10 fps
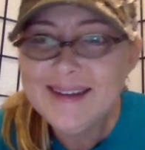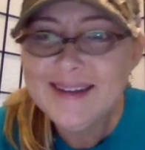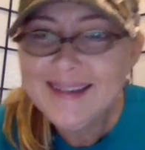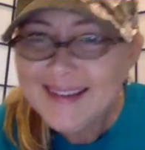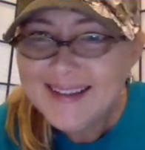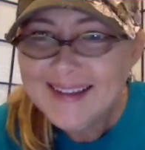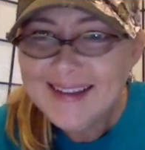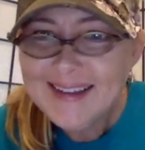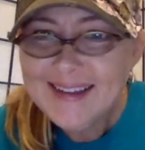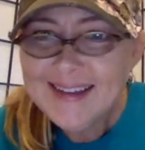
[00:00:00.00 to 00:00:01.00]

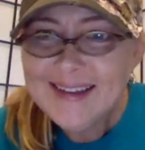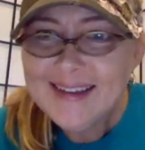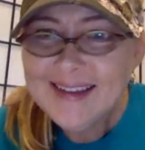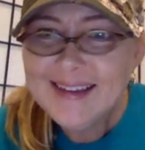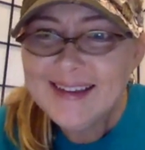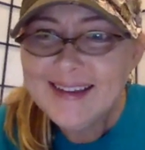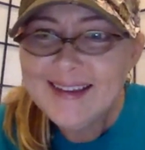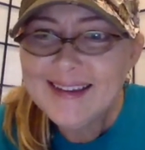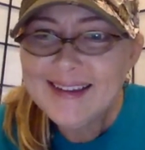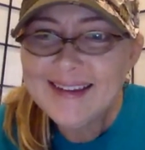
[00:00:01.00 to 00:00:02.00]
Nothing is said.